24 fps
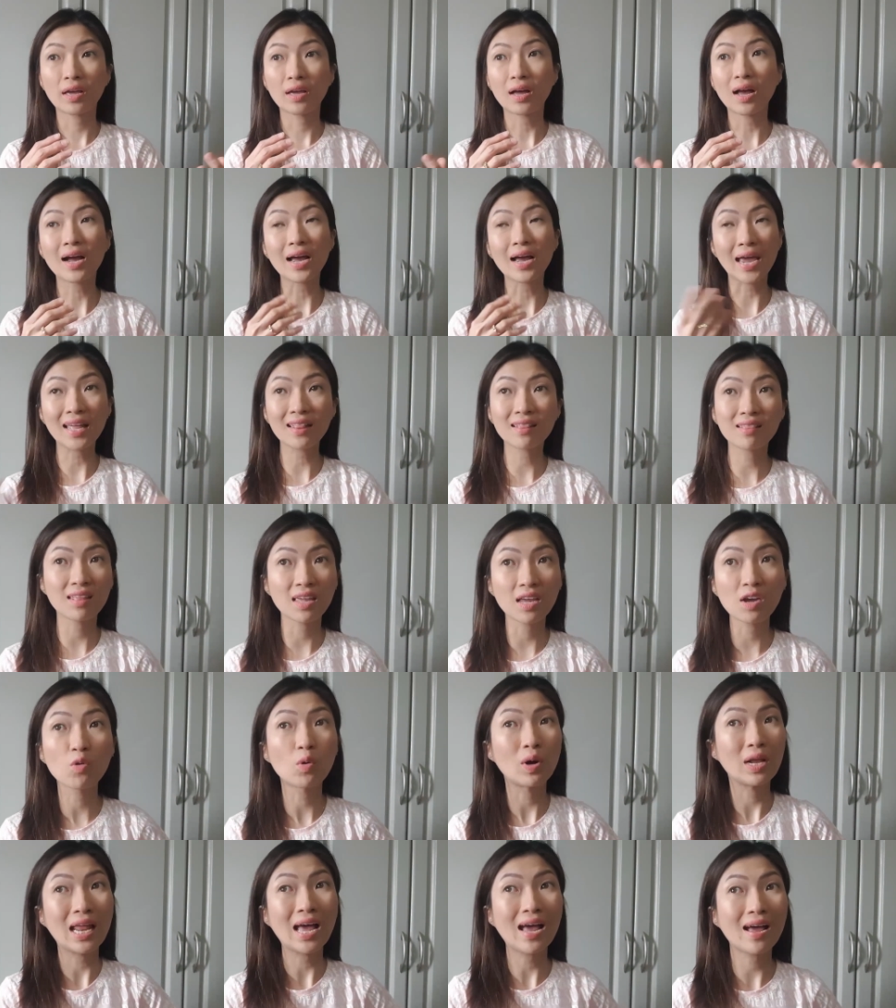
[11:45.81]
ang ending,
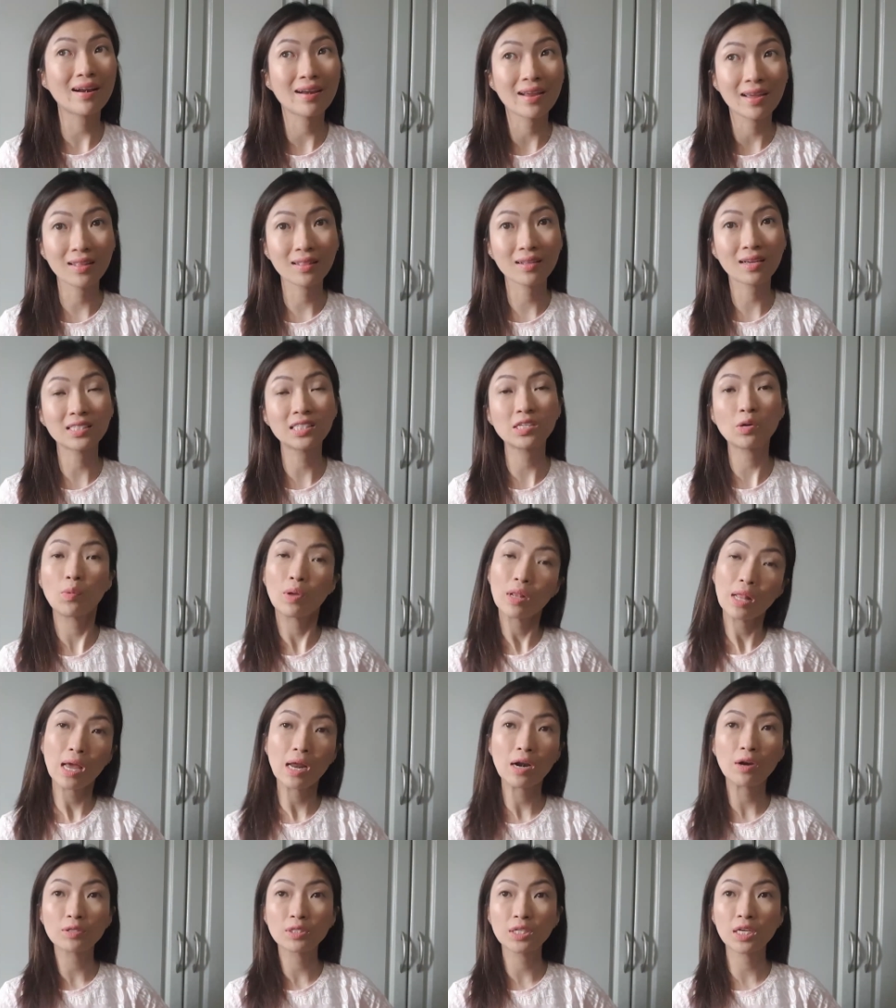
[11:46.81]
wala rin kasi
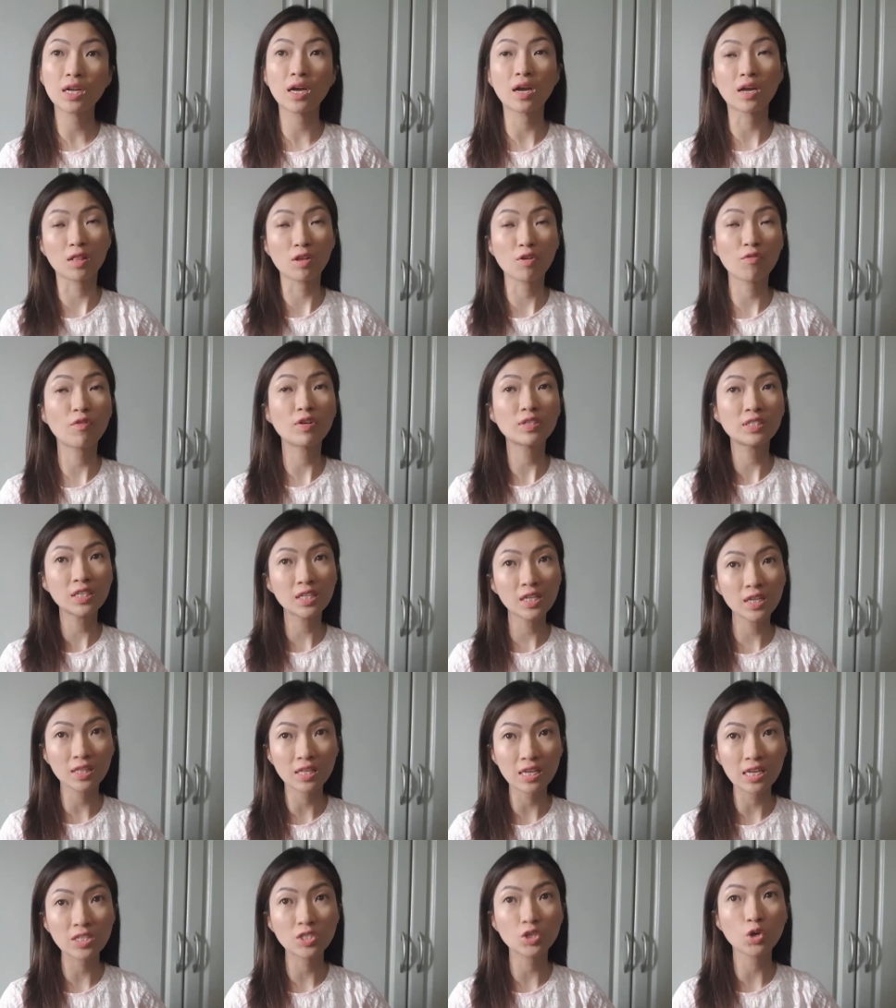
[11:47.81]
wala raw silang enough
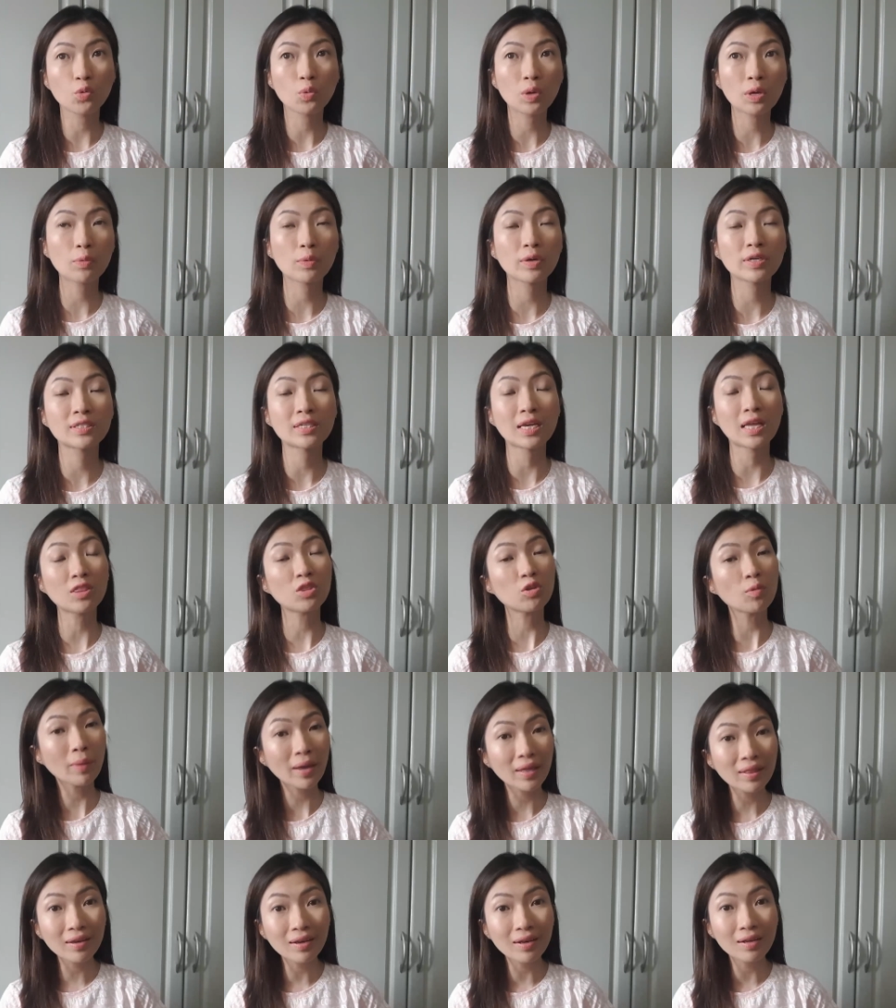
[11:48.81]
facility, so we were sent to
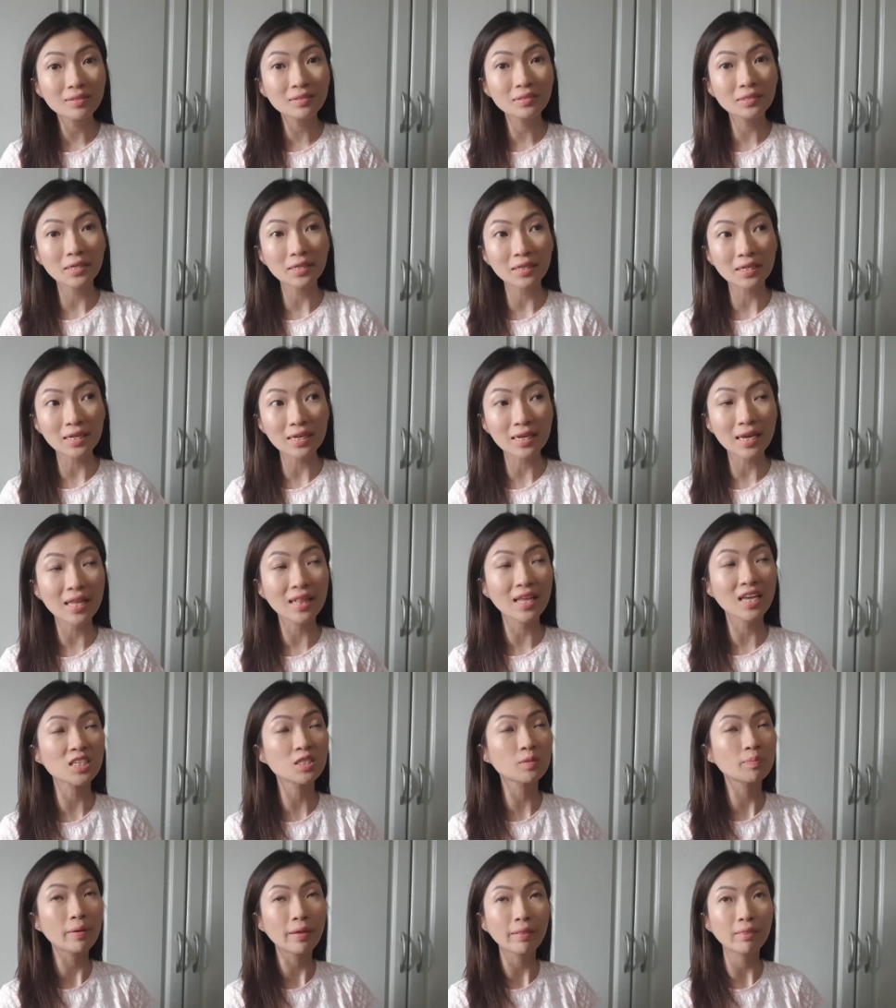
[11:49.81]
Medical City and I
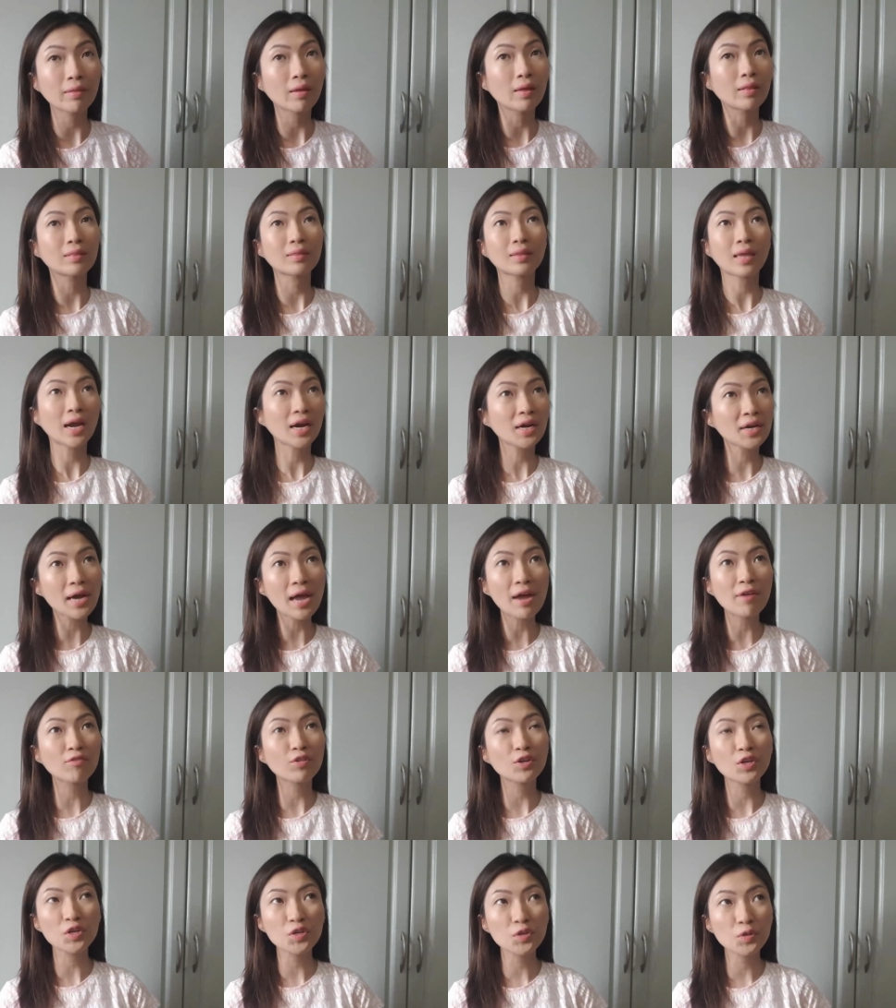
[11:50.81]
spent the entire
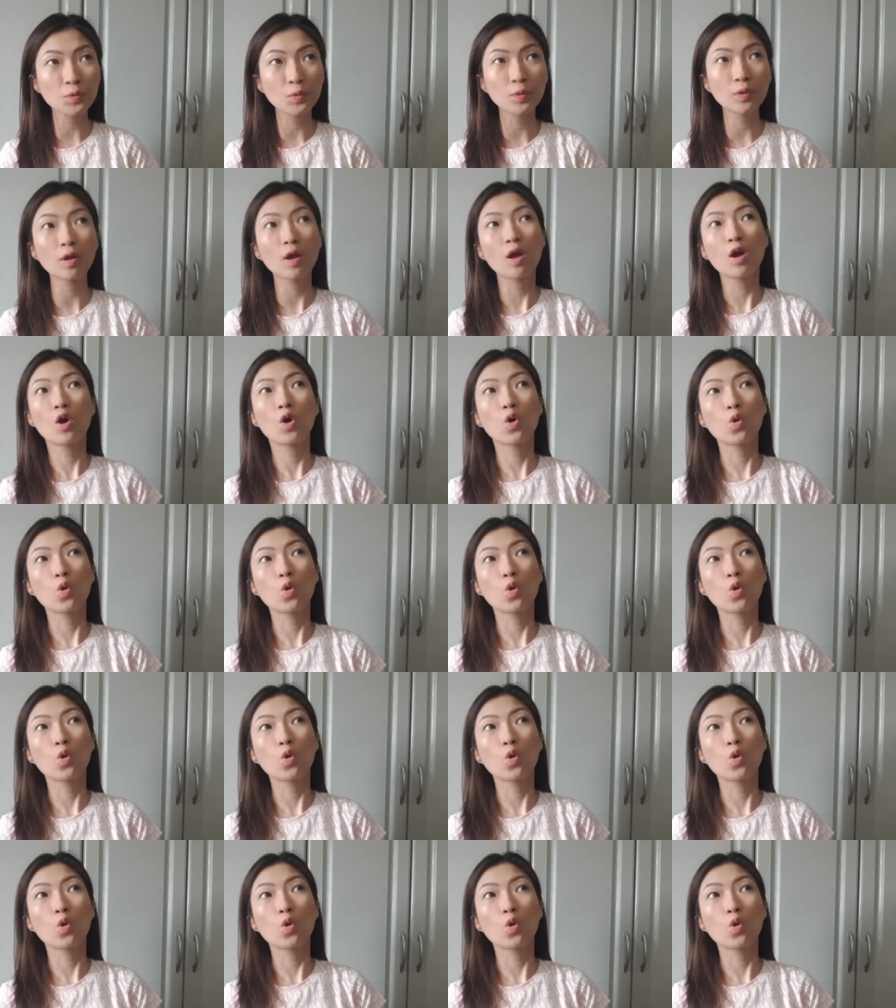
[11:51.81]
afternoon